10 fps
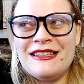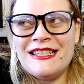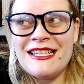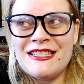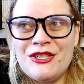The
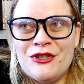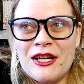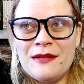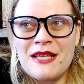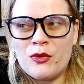Nancy Drew
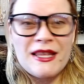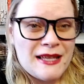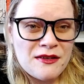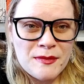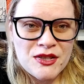games, with a
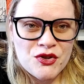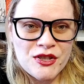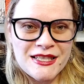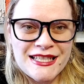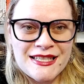lot of
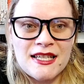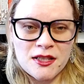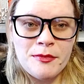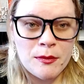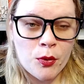mysteries, they tend
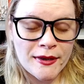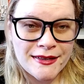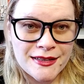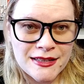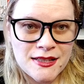to be point
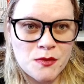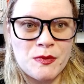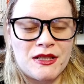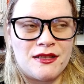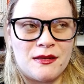and clicks
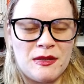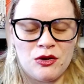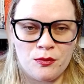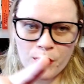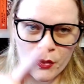because, I mean,
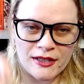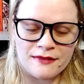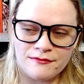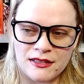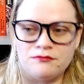you point
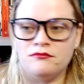and